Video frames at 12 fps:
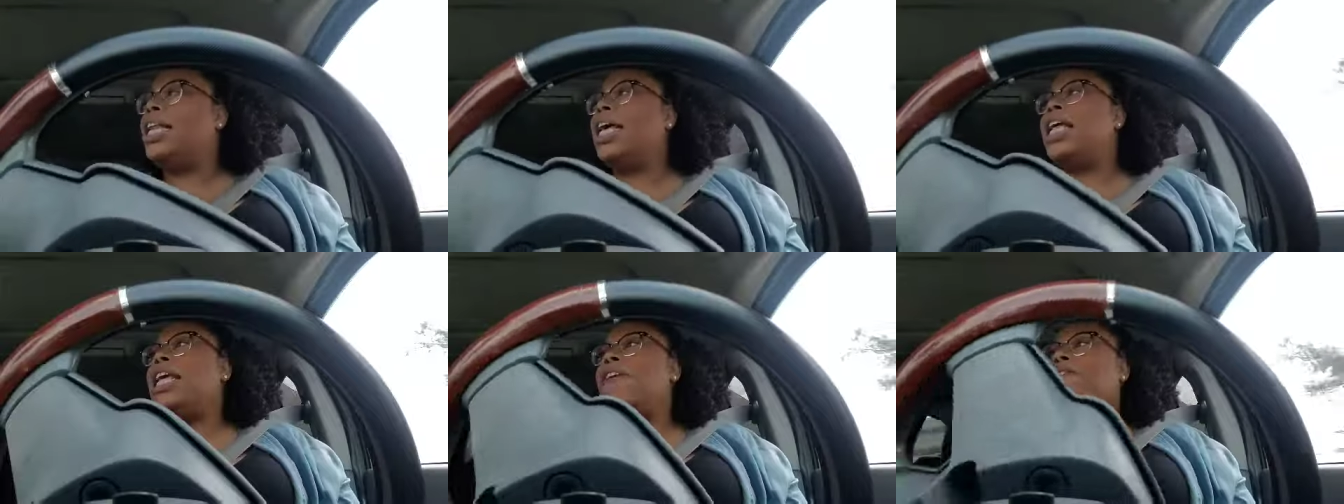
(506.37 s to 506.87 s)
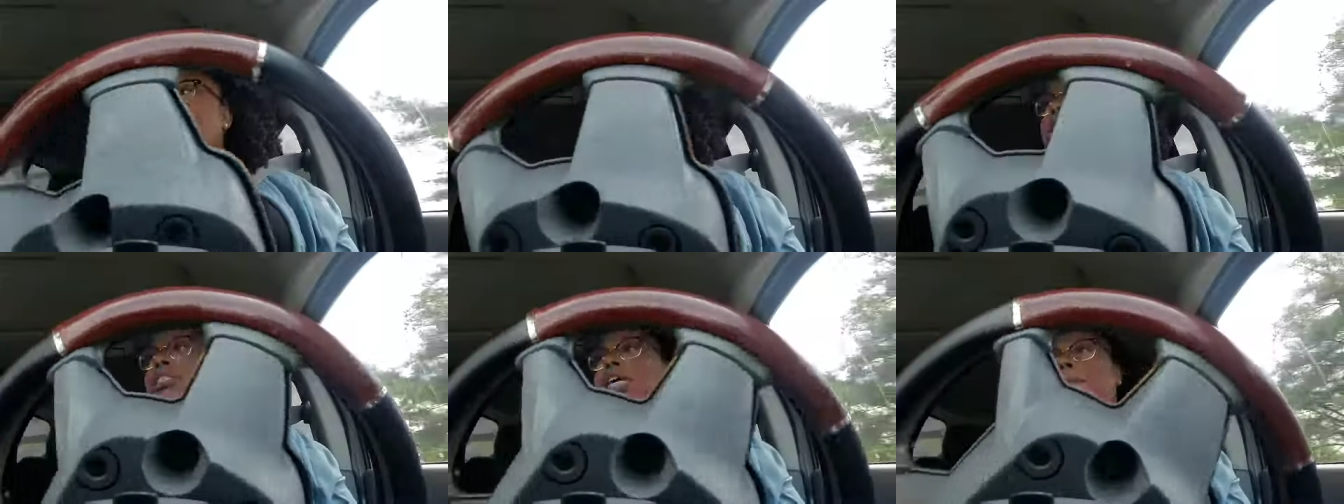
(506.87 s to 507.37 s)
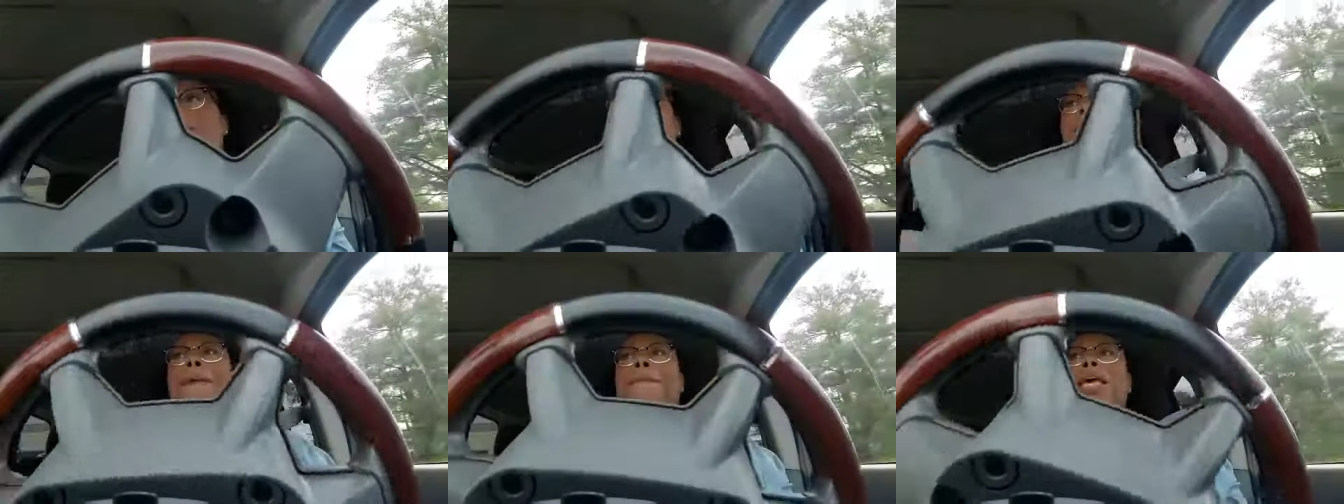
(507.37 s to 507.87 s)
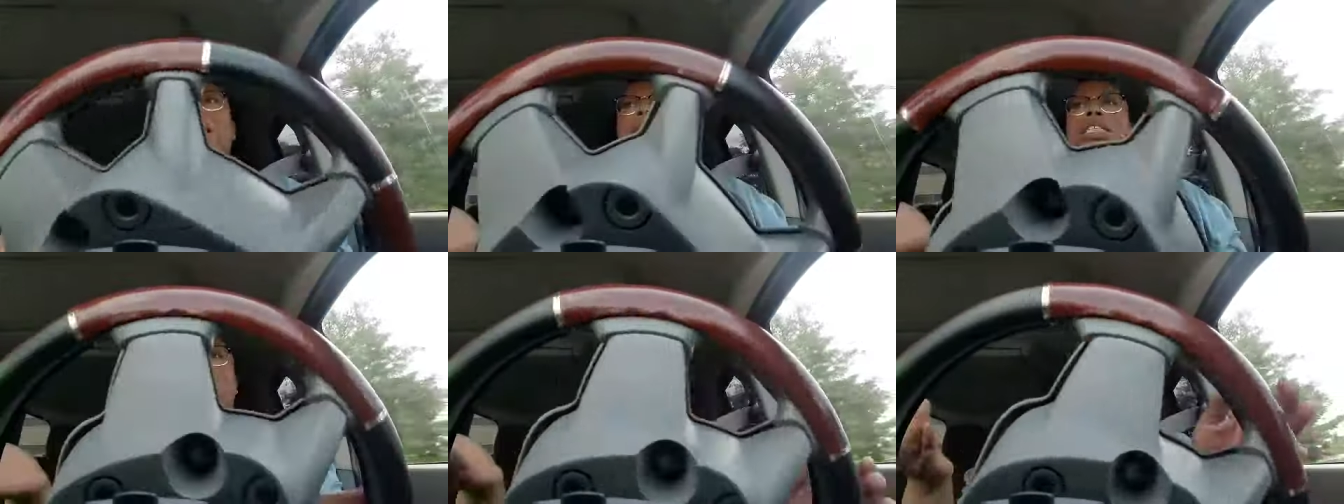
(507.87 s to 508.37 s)
And then he feeling some type of way
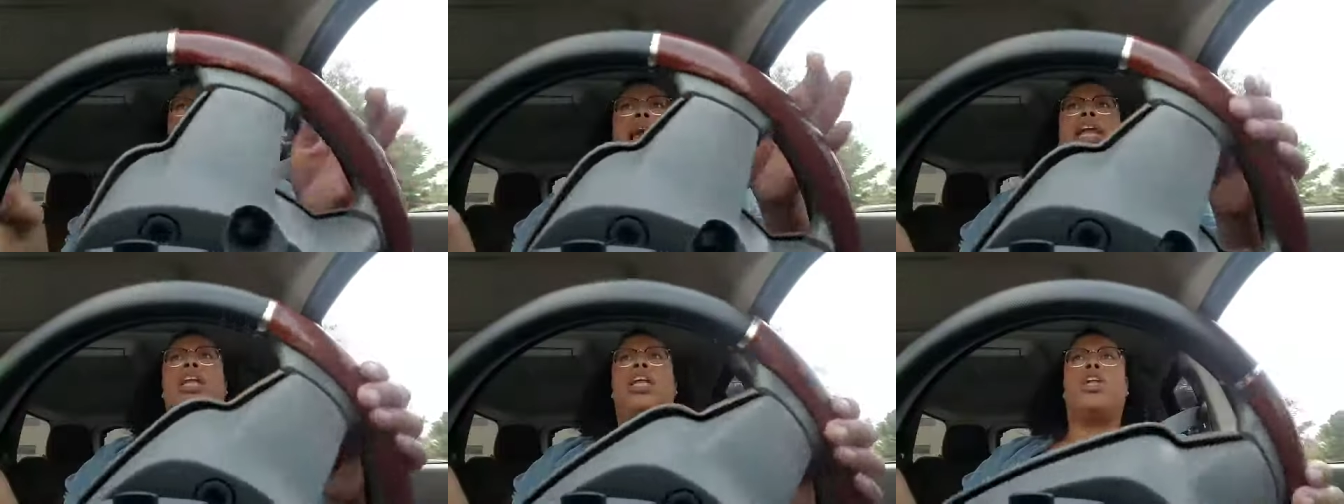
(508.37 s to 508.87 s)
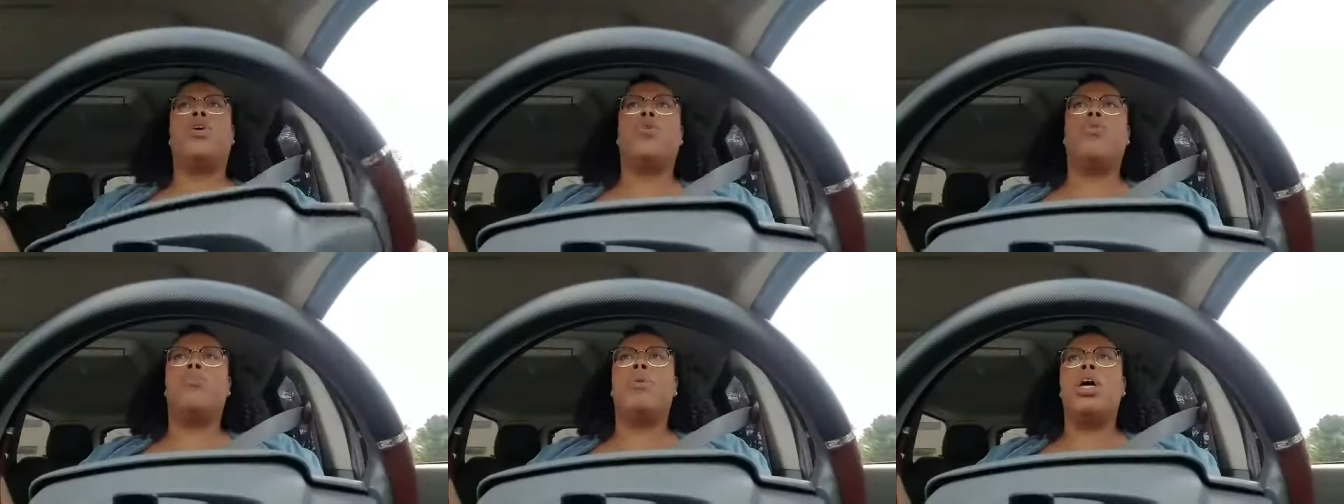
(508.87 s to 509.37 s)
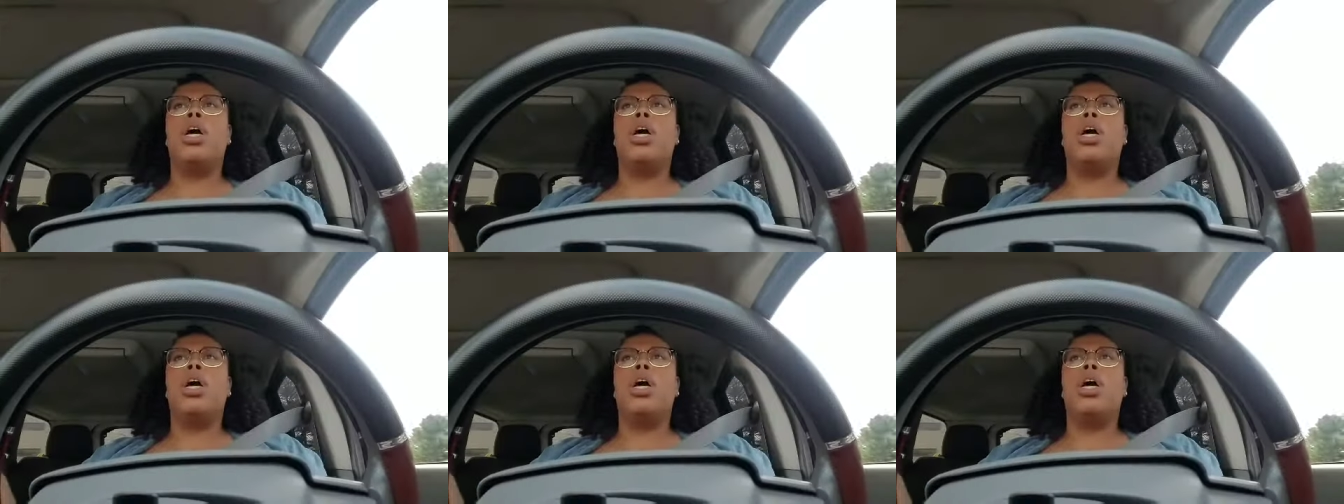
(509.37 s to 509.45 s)
because I'm out of the loop